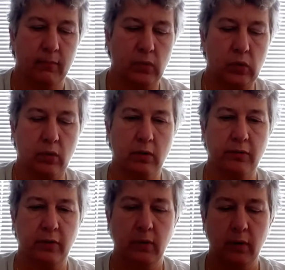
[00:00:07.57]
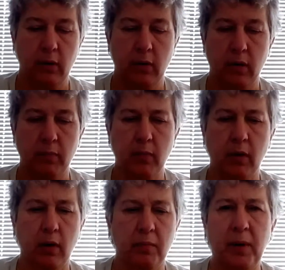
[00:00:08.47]
sort of,
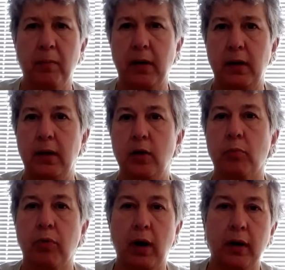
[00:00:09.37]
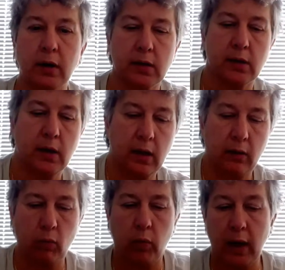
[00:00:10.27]
about my Eno products
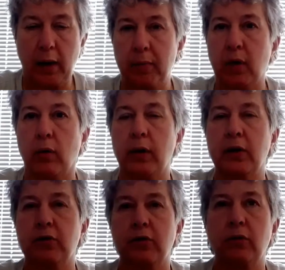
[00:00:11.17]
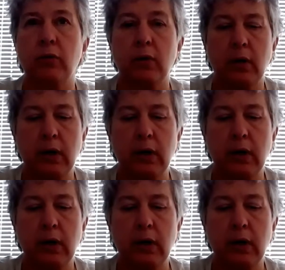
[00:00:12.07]
and what I'll be going to.